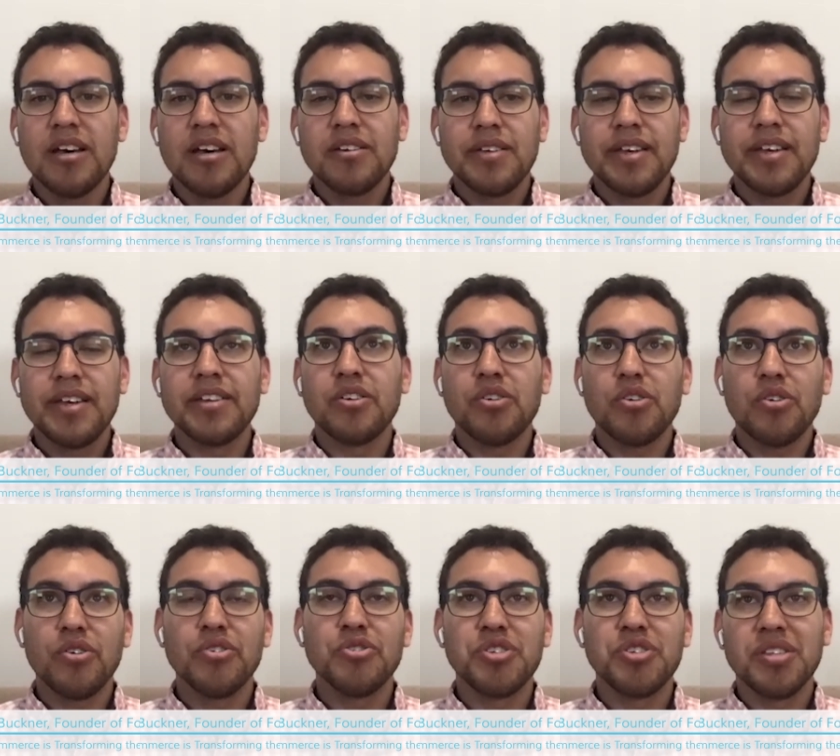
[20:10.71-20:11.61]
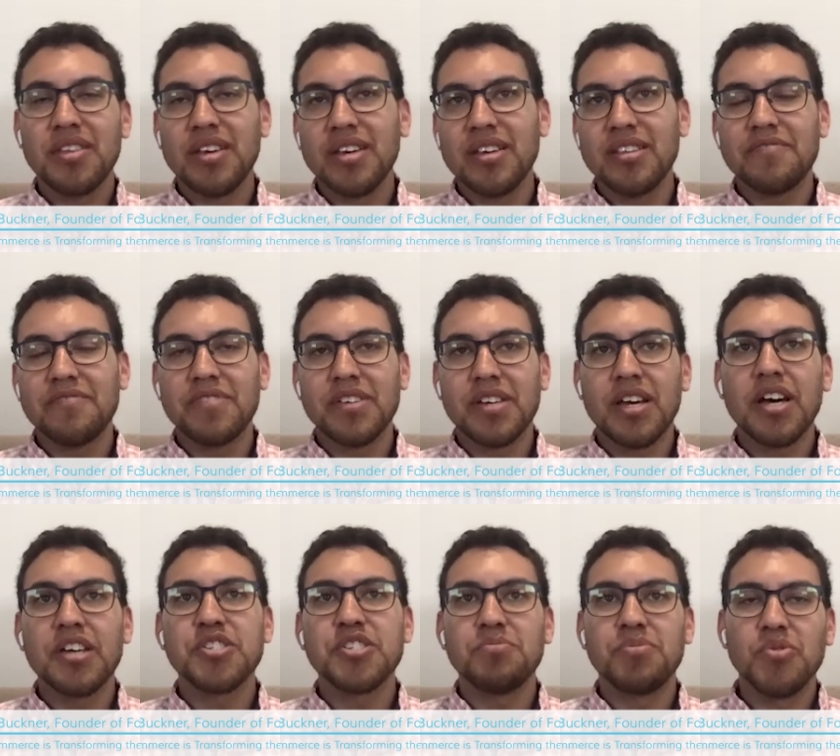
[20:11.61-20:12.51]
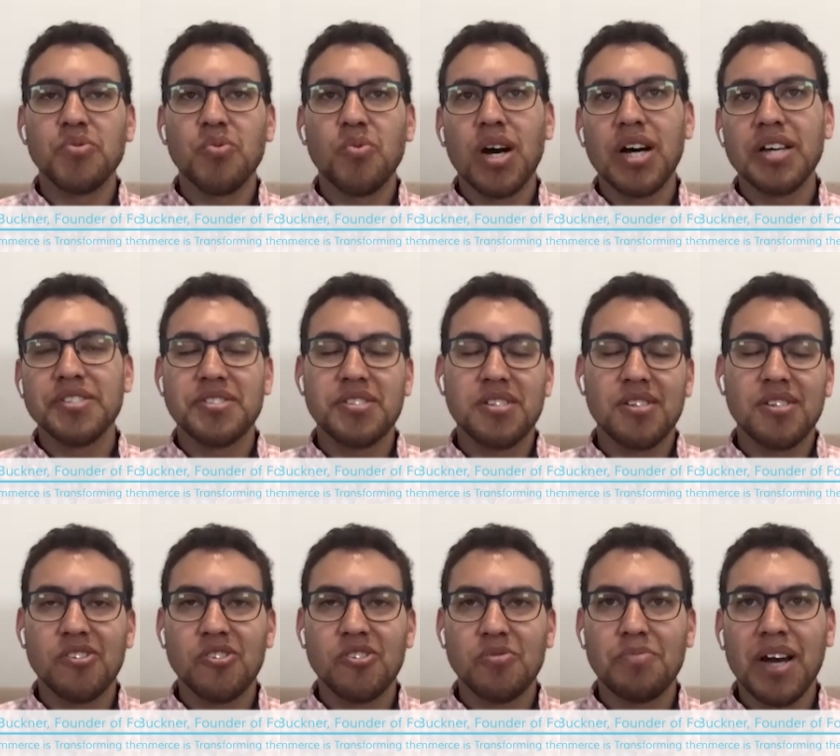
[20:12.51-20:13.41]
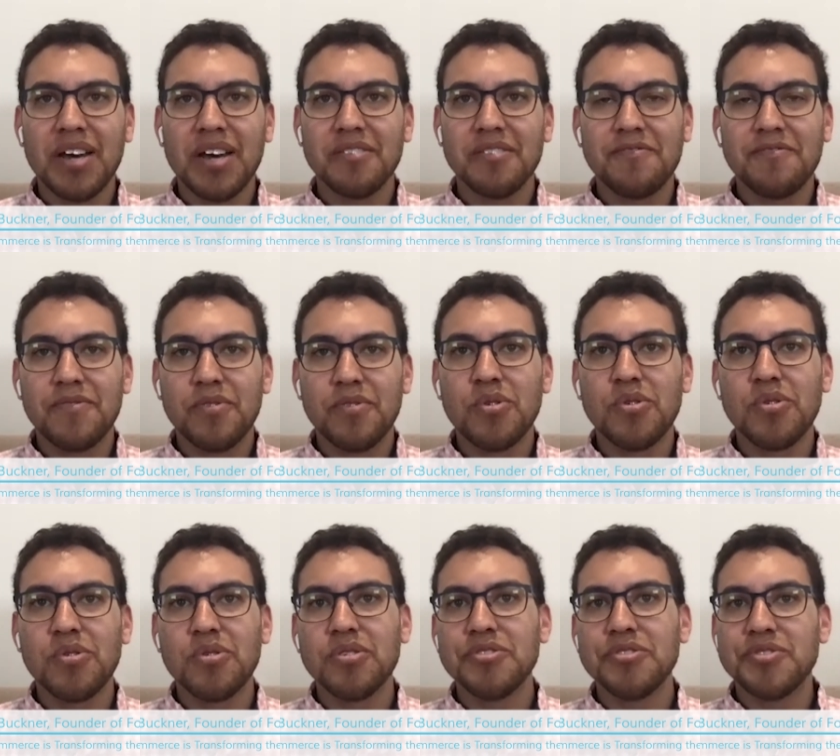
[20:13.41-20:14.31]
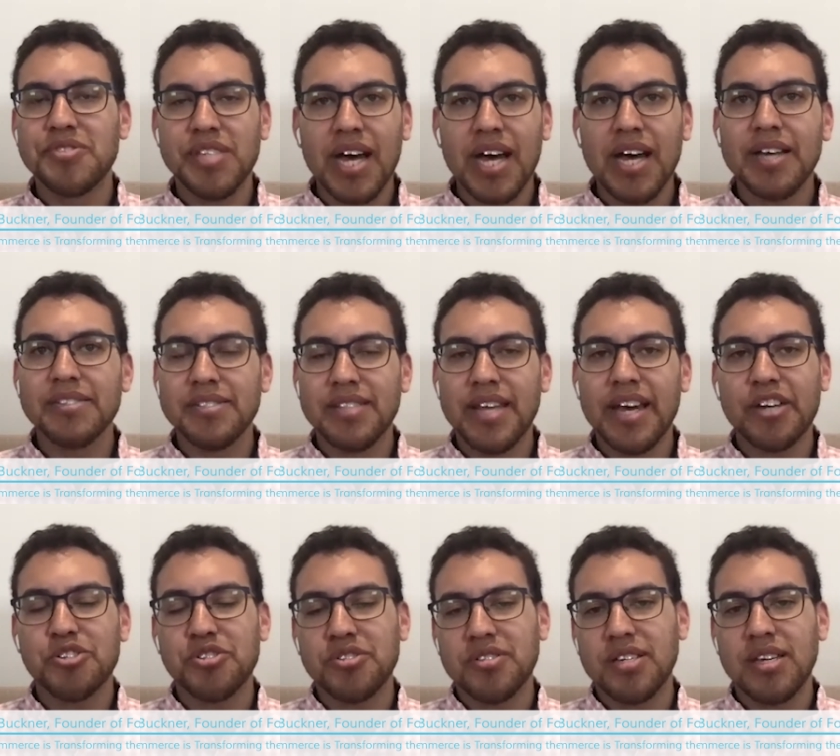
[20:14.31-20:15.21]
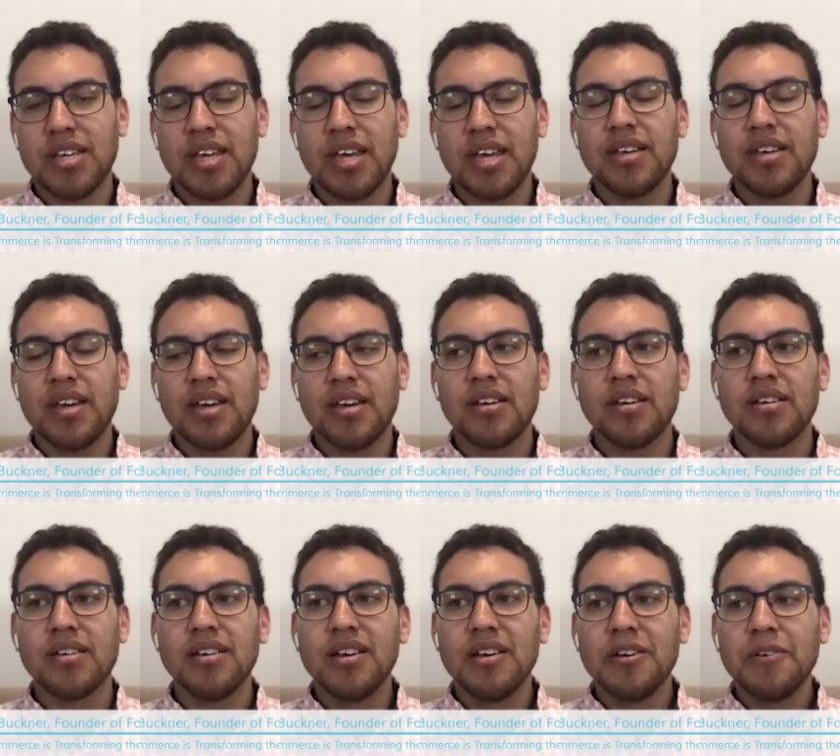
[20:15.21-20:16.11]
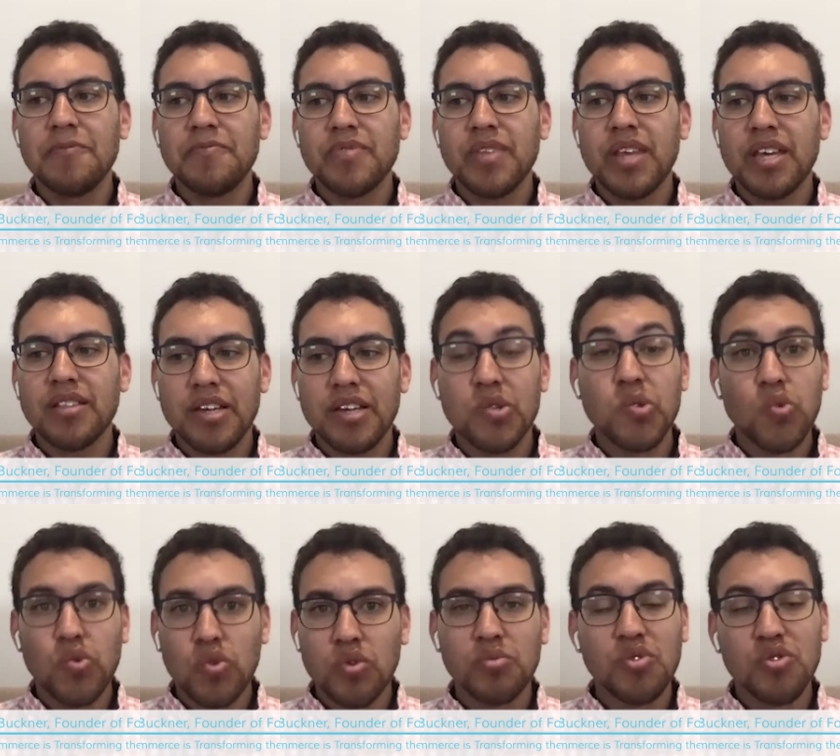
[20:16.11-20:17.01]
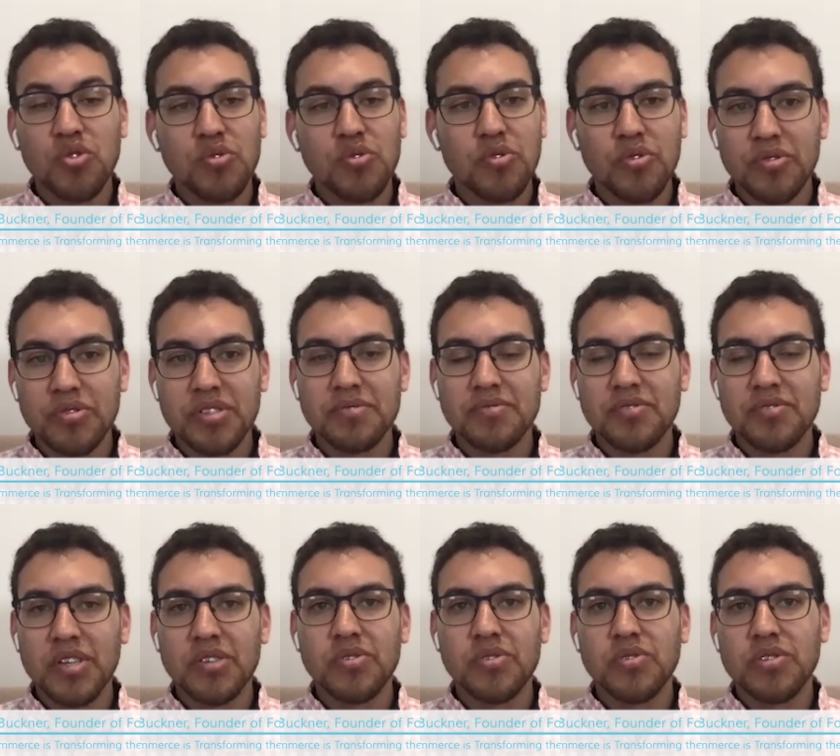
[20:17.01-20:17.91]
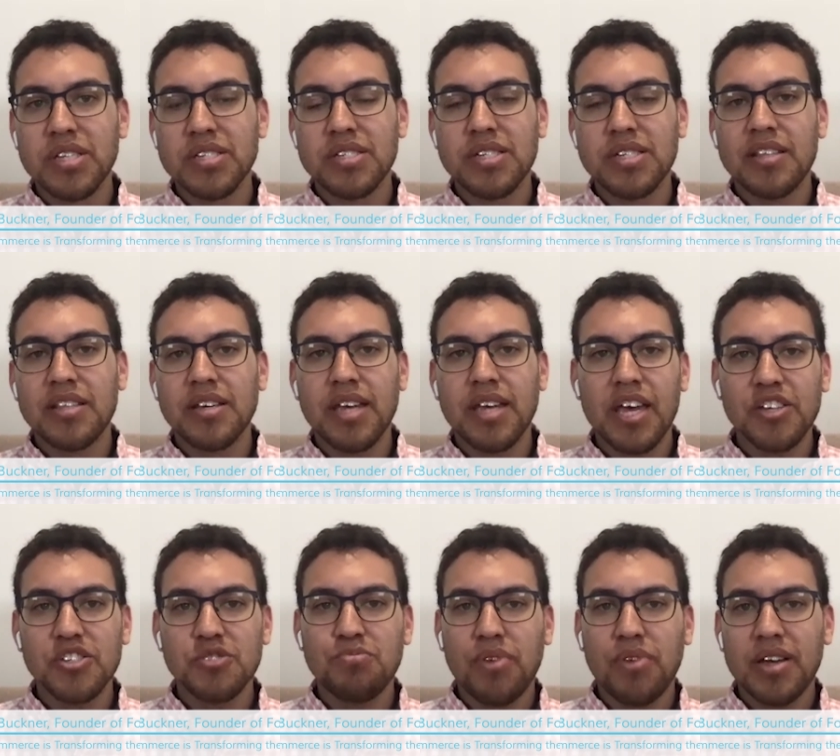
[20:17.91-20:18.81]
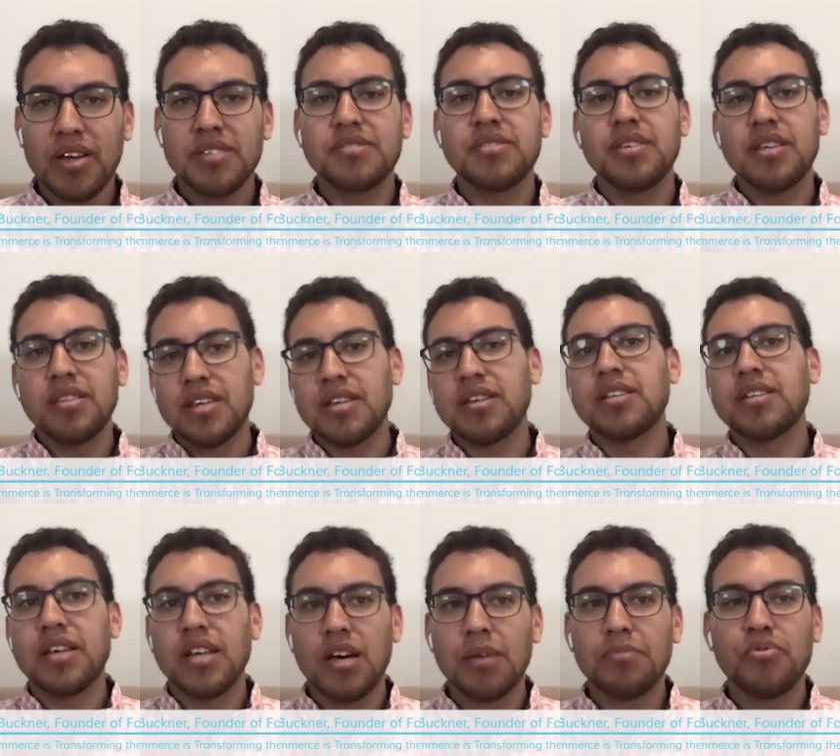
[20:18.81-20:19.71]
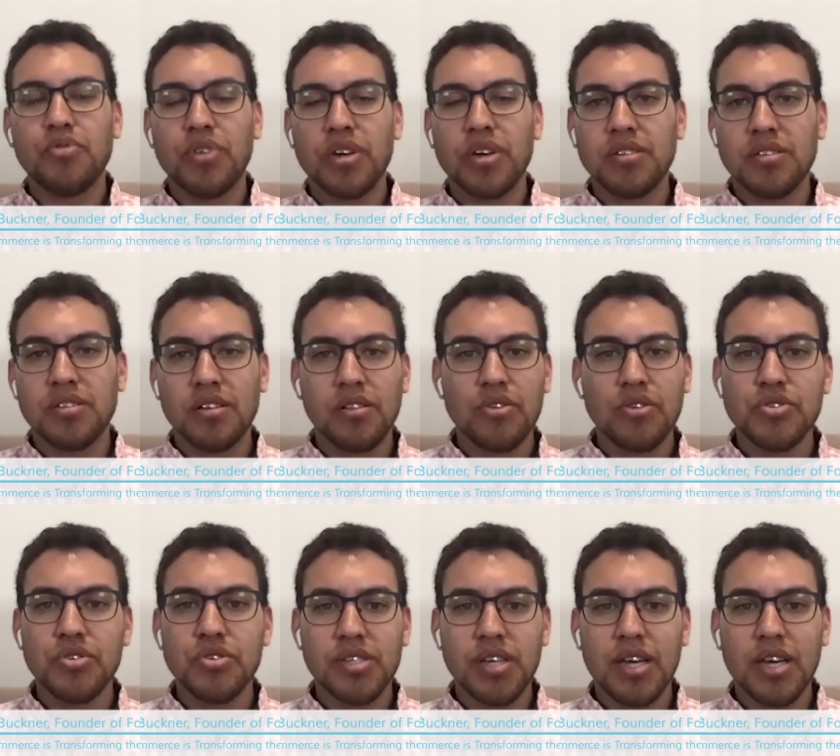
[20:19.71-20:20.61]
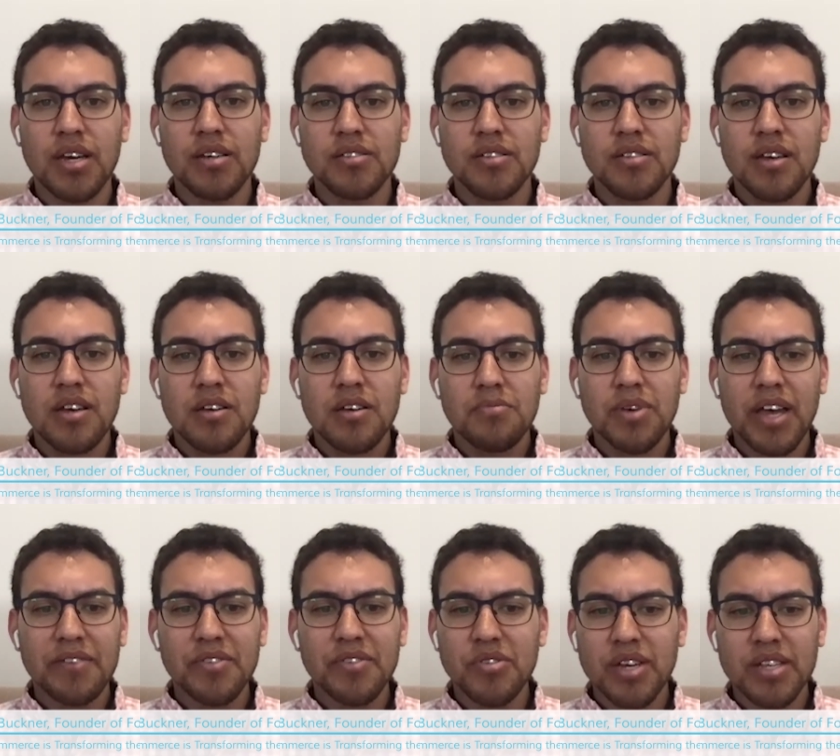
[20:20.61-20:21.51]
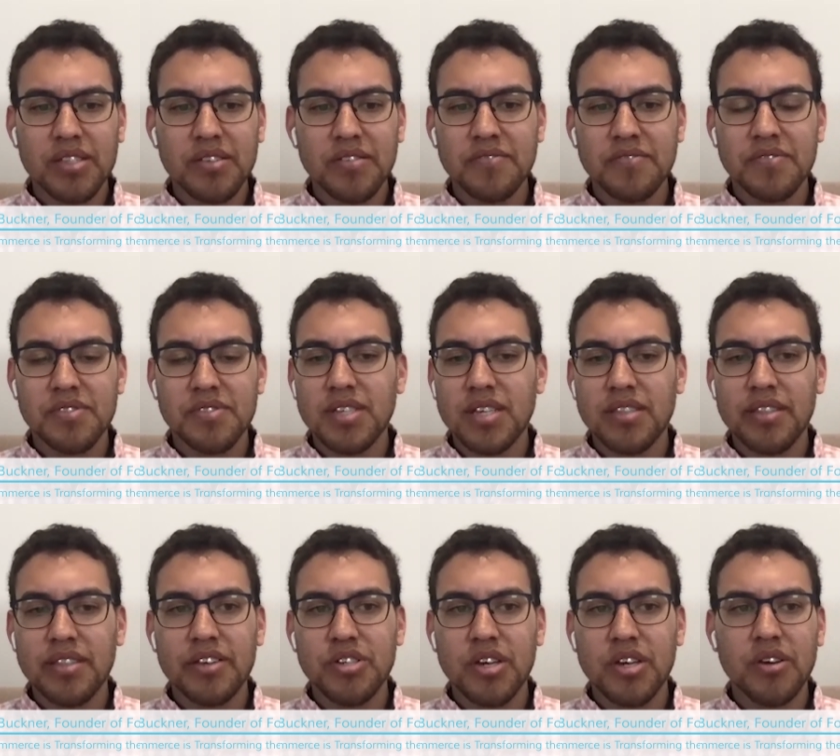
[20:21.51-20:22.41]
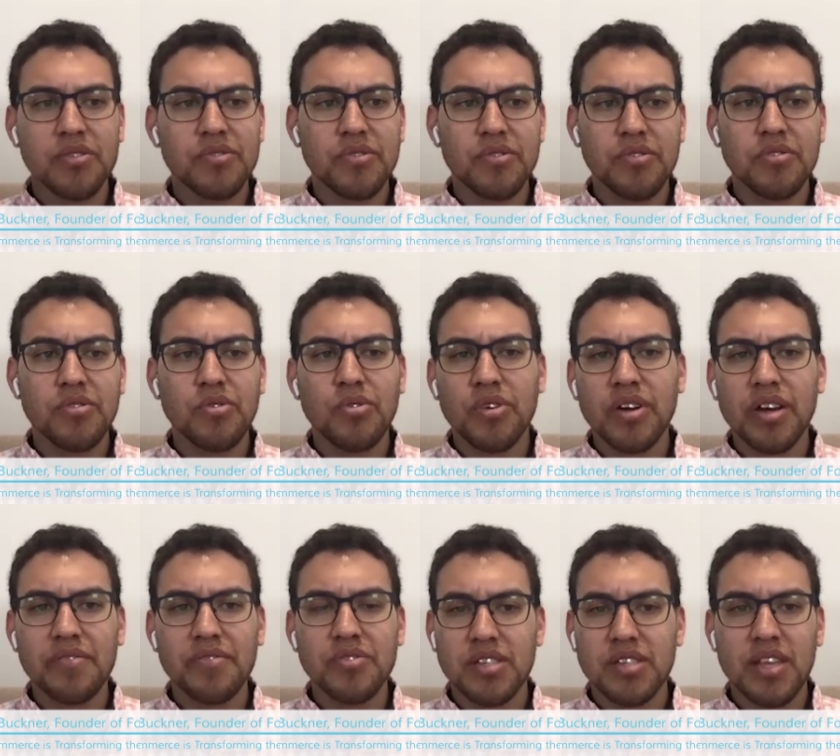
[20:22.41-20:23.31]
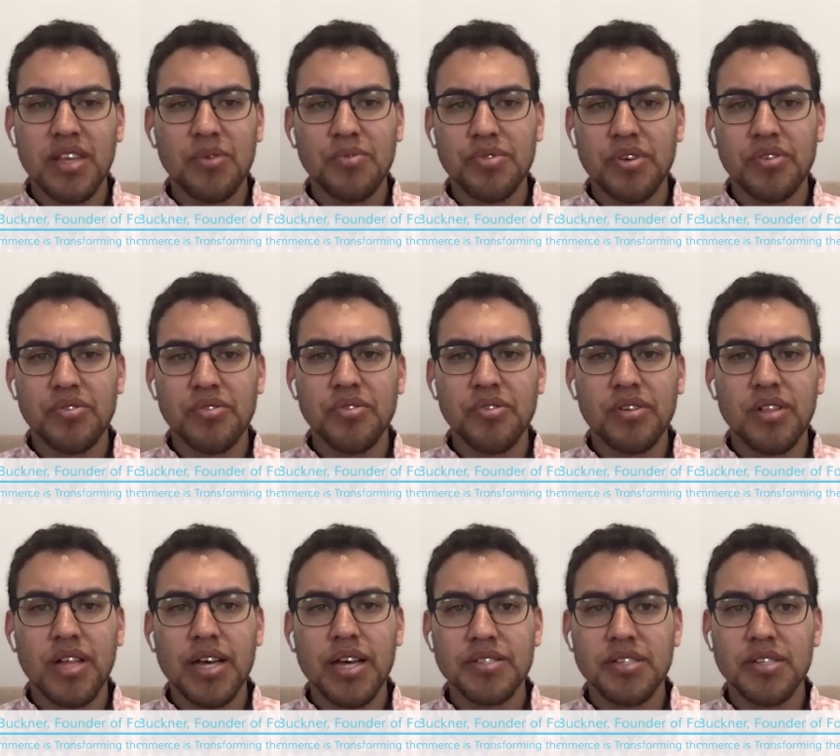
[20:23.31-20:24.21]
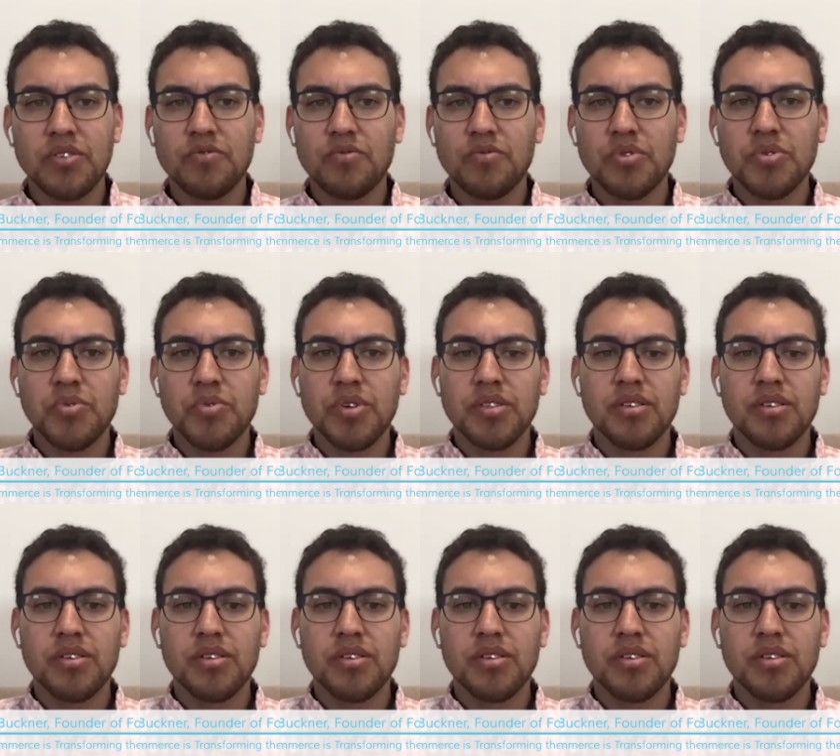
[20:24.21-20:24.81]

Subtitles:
encouraging then if the customer wants to buy the full size and actually get a like normal or discounted case price, then they can upgrade to the larger size. But have you kind of seen that, Jared or Laura? Have you seen that with other clients that you've worked with?